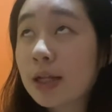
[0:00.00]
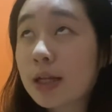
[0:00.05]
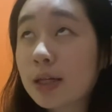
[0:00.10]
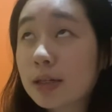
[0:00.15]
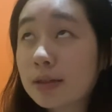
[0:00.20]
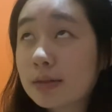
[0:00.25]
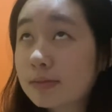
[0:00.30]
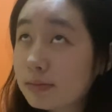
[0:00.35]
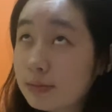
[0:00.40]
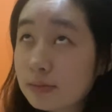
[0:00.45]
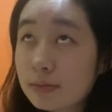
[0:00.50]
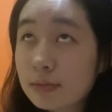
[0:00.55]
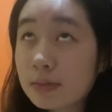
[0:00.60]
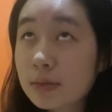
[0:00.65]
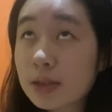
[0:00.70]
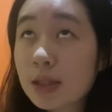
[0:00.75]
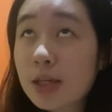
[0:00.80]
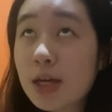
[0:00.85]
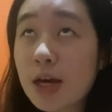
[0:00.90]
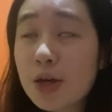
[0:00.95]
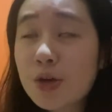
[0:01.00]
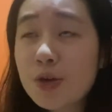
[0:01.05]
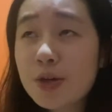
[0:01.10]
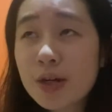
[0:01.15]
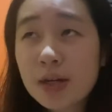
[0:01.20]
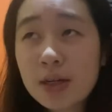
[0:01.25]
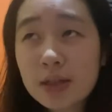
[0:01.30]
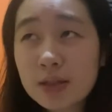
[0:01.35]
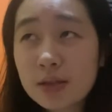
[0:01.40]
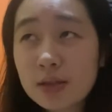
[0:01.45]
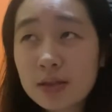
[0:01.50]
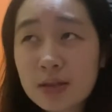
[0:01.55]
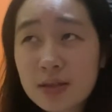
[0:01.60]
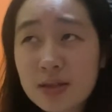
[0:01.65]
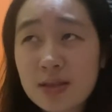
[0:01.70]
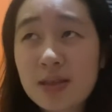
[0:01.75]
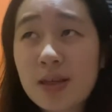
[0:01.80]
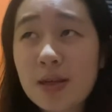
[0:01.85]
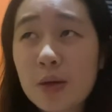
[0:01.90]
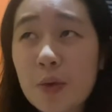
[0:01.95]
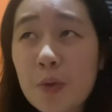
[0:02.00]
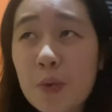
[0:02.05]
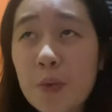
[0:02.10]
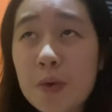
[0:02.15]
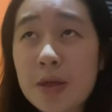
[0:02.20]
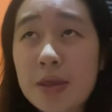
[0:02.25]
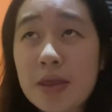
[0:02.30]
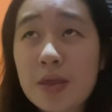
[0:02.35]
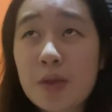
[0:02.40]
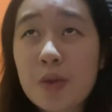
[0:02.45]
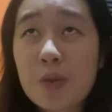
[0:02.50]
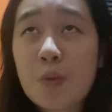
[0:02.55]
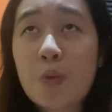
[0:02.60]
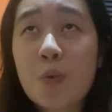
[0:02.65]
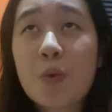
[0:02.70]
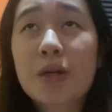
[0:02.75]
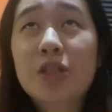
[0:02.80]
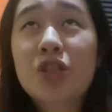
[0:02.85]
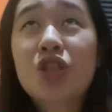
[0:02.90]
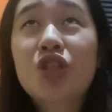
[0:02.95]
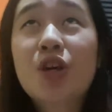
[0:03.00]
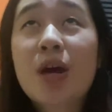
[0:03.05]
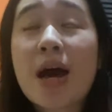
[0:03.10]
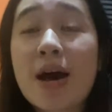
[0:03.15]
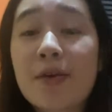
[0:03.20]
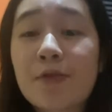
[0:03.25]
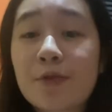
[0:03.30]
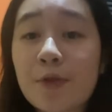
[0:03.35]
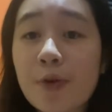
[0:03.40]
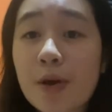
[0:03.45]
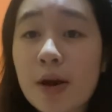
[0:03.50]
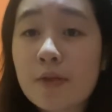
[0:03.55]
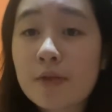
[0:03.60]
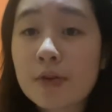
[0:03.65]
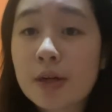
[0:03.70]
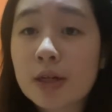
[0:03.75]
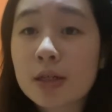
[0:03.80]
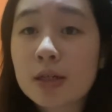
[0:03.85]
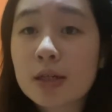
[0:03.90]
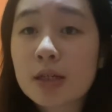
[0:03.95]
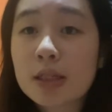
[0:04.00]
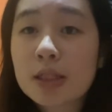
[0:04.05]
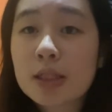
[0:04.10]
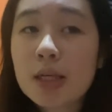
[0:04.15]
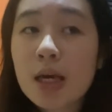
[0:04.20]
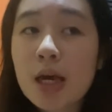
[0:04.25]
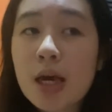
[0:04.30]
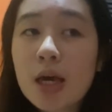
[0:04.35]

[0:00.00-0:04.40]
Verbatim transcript: Like yeah, you can't stick with what you have forever because